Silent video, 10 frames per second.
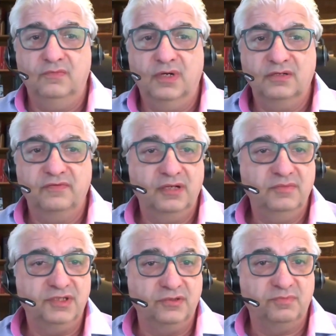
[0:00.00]
One of them
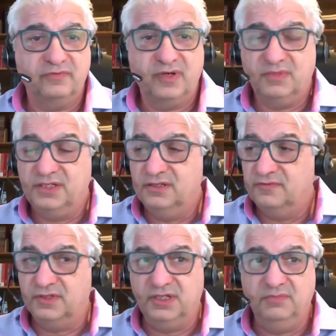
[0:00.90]
is to provide material
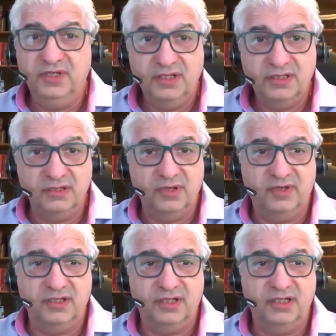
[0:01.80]
for immediate
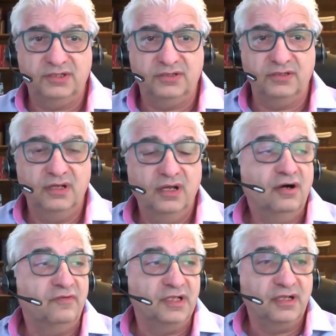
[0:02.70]
implementation
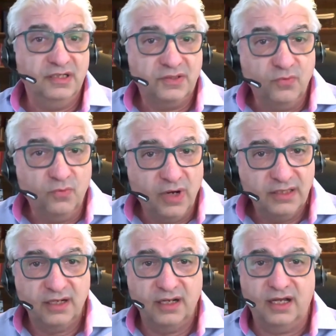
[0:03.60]
of at least
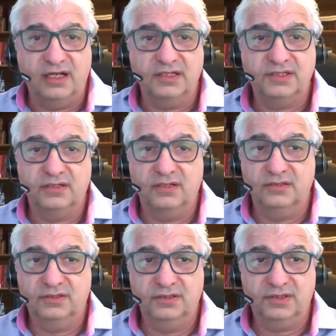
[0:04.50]
one class on
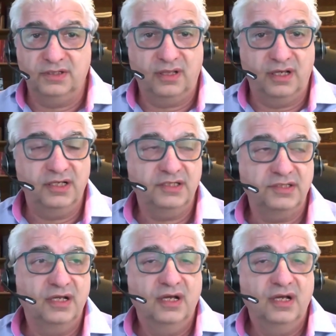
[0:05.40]
geosynthetics,